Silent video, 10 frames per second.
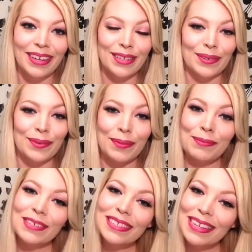So
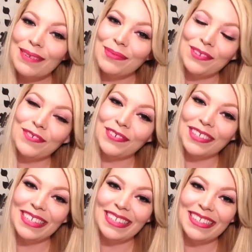remember to stay beautiful
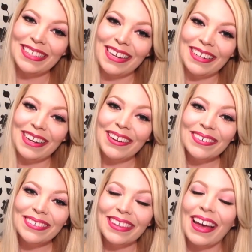inside and
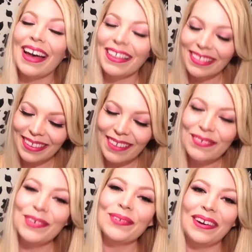out. I love
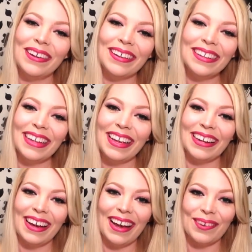you all,
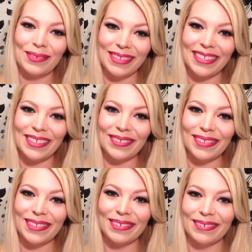and I will see you
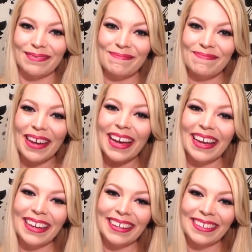soon. Bye.